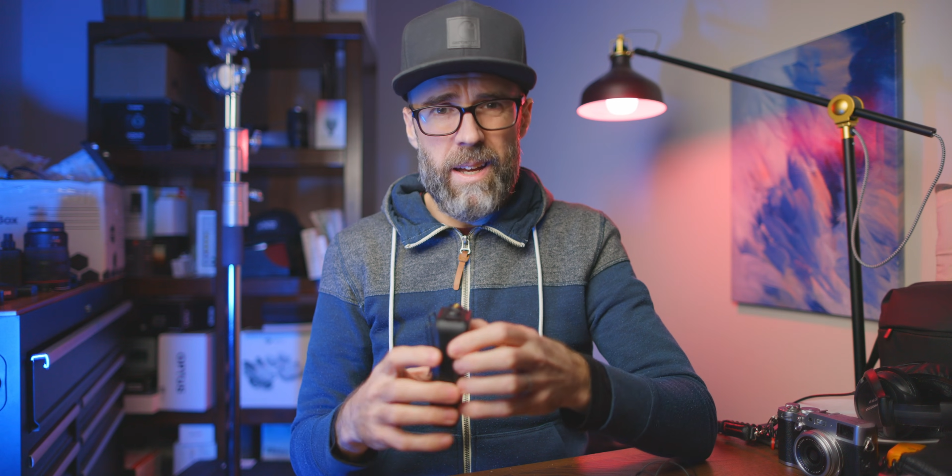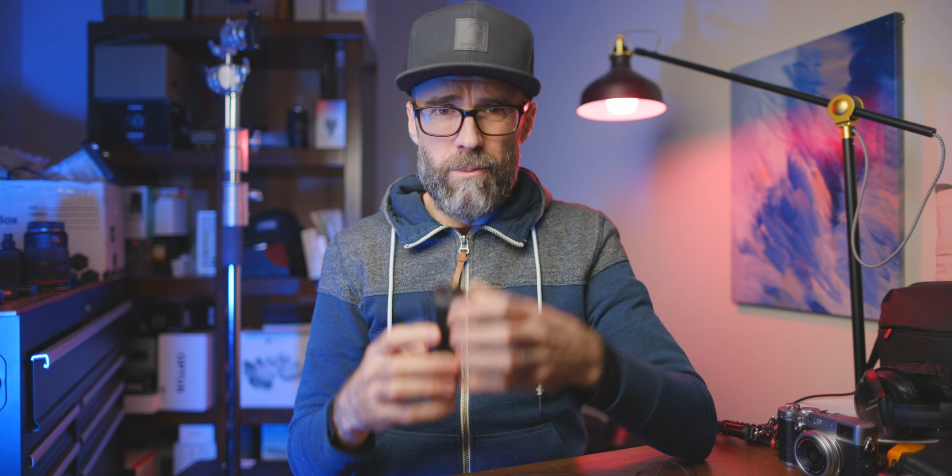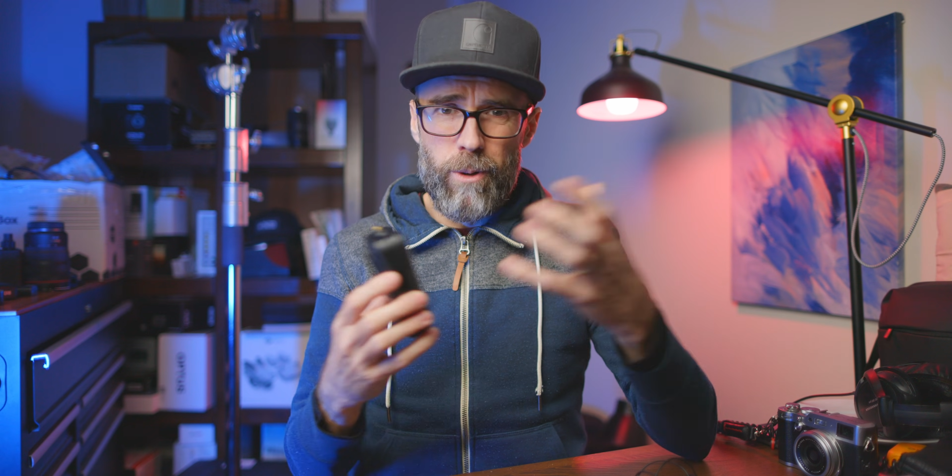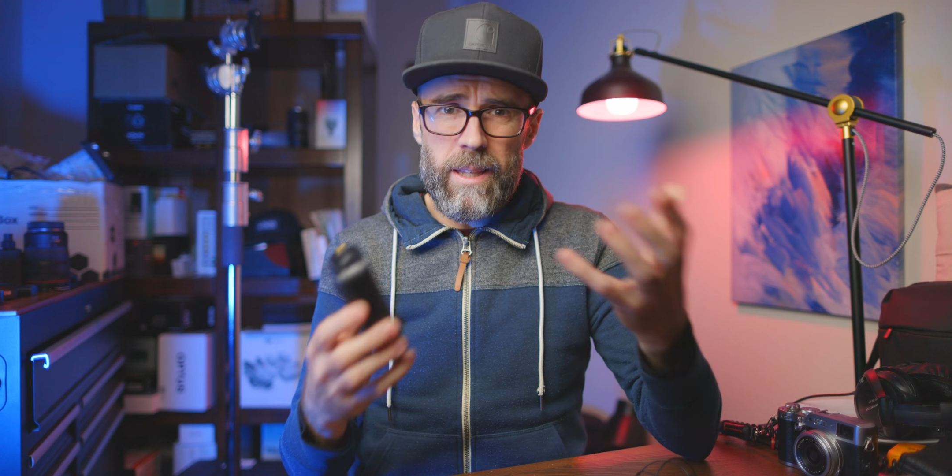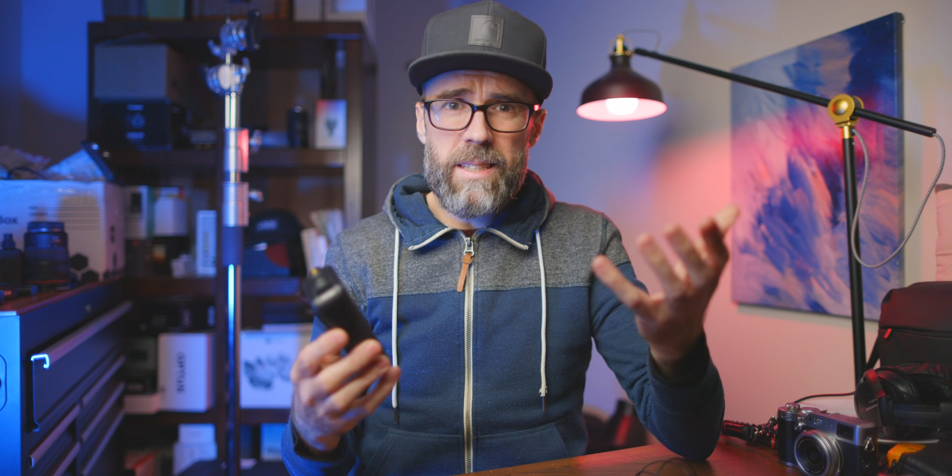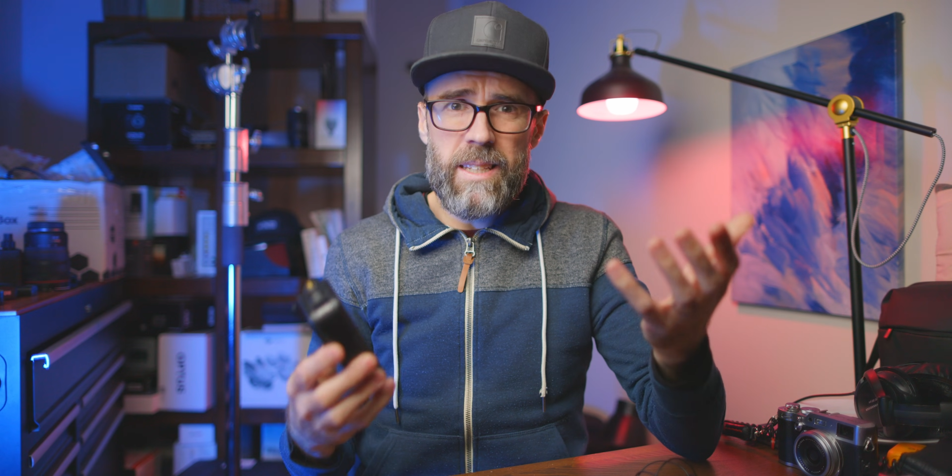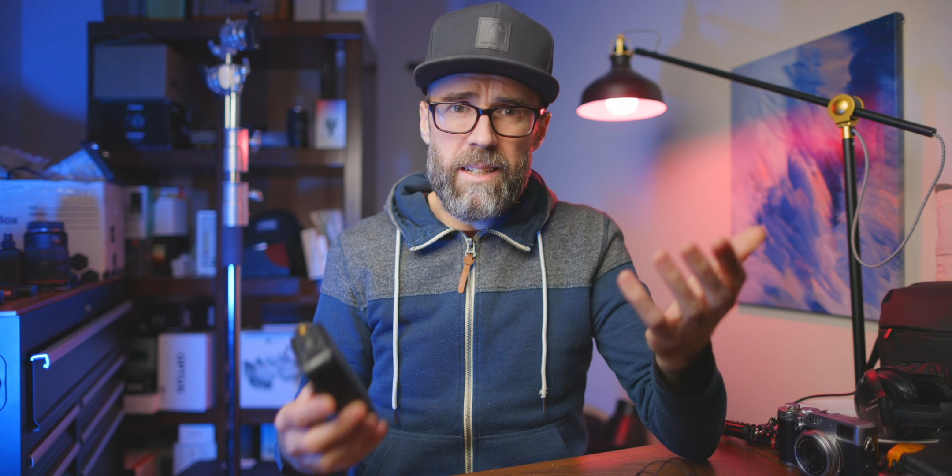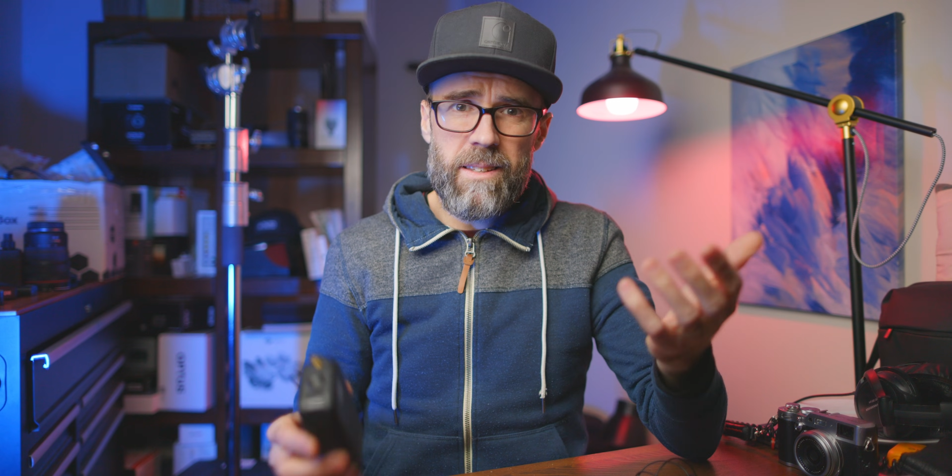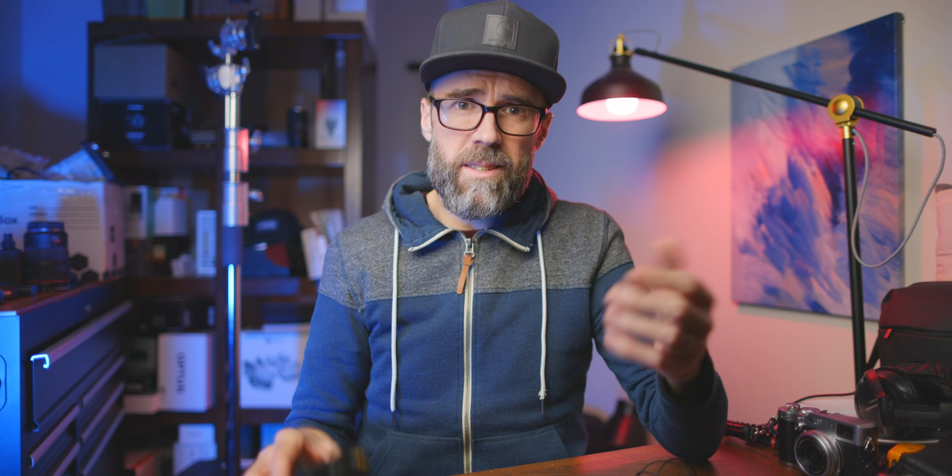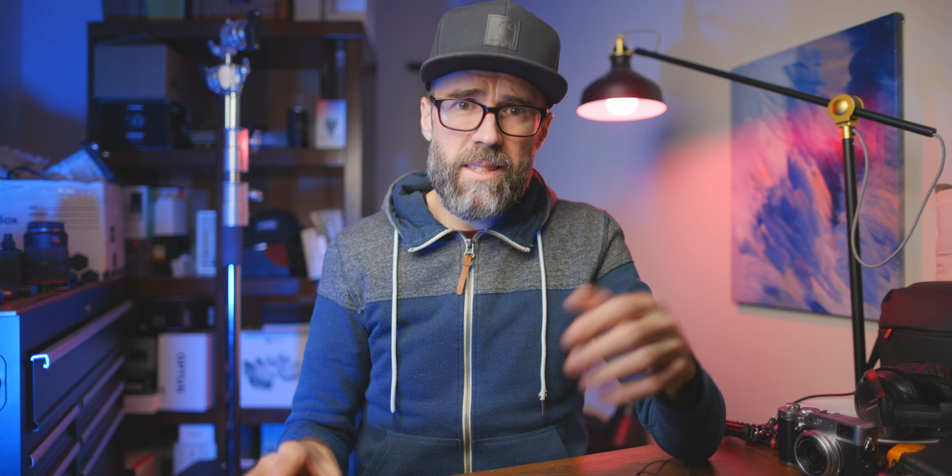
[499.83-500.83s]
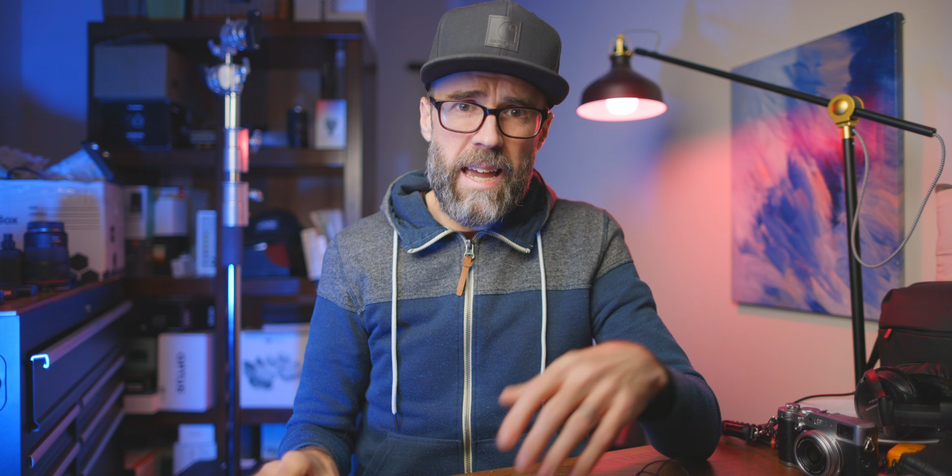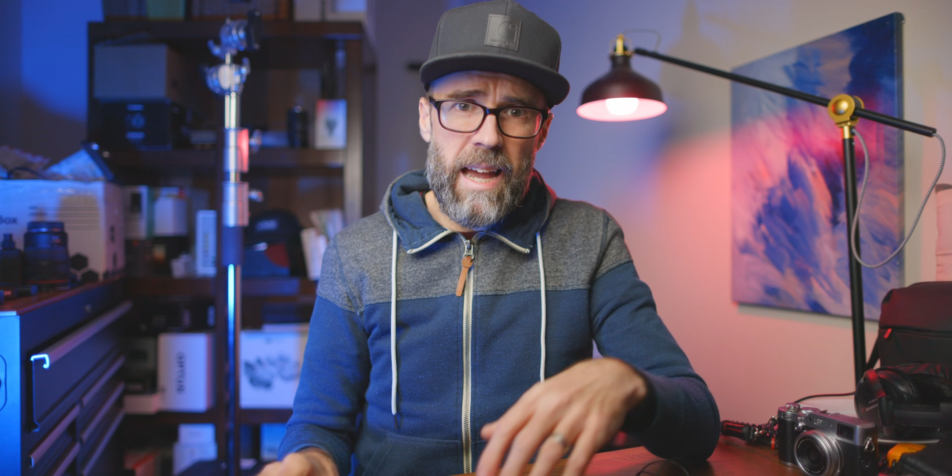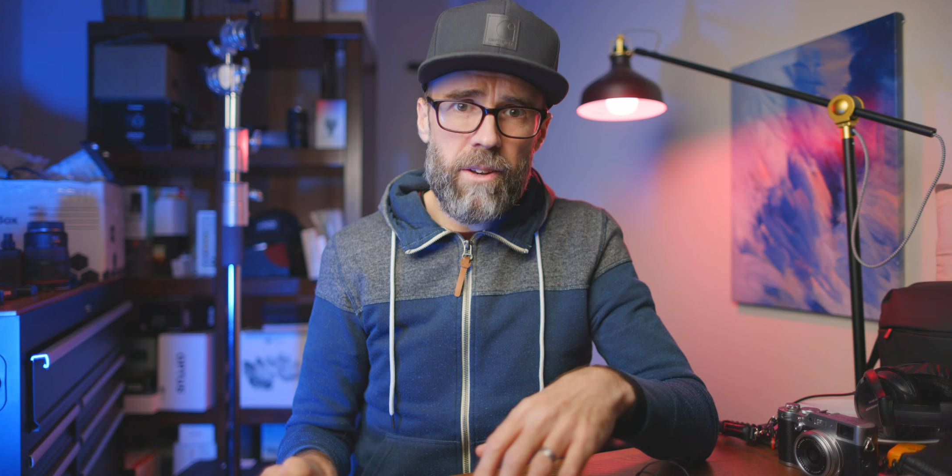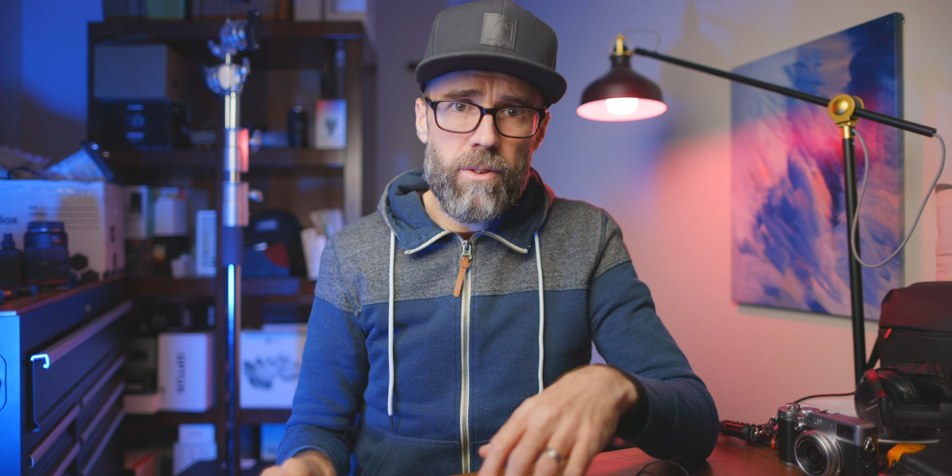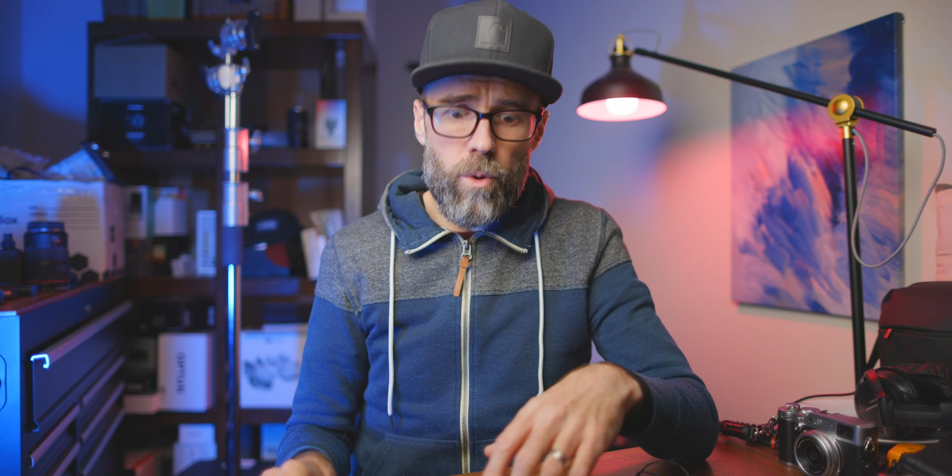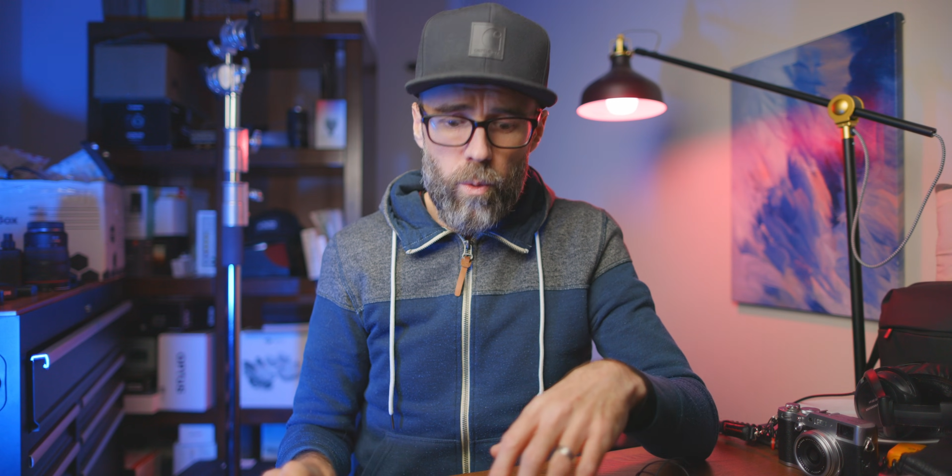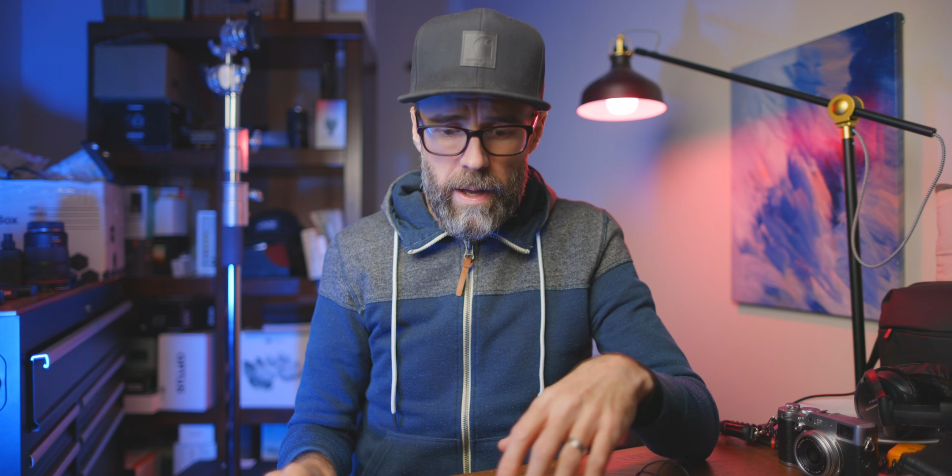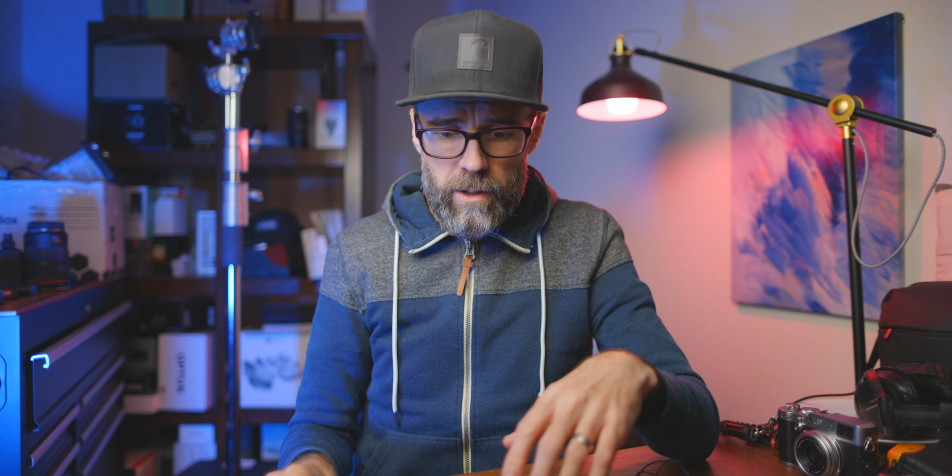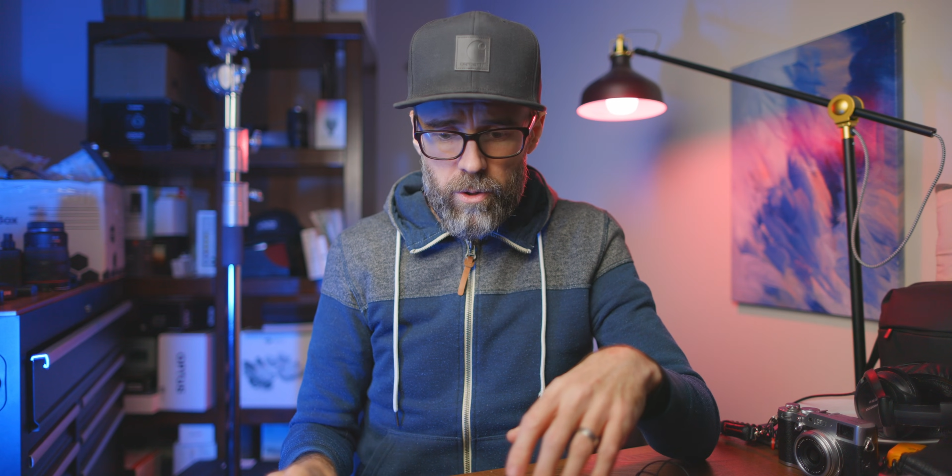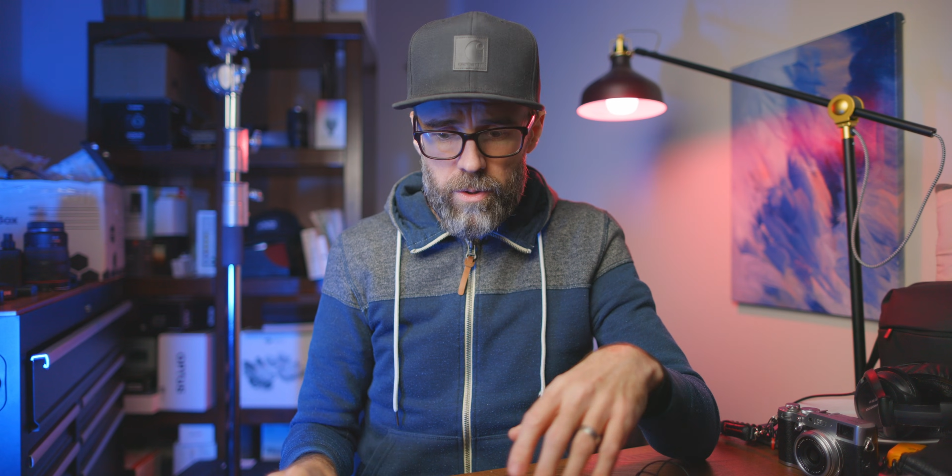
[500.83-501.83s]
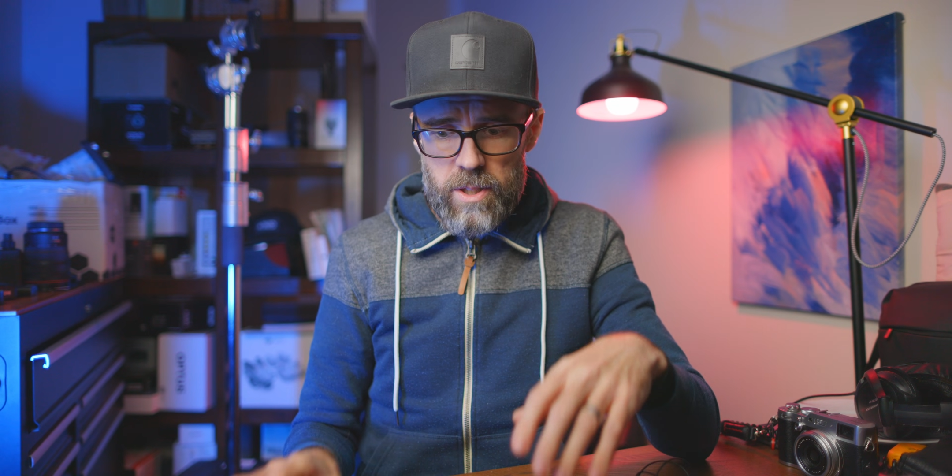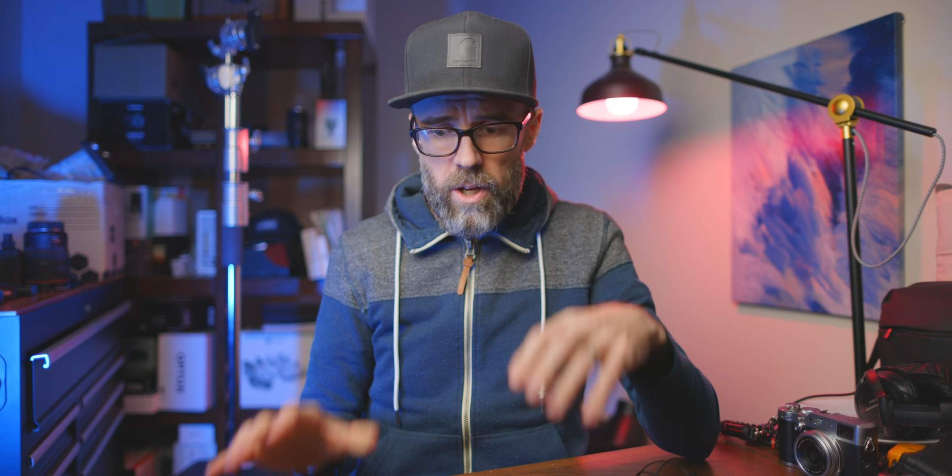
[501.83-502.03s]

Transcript: it really didn't sound all that good.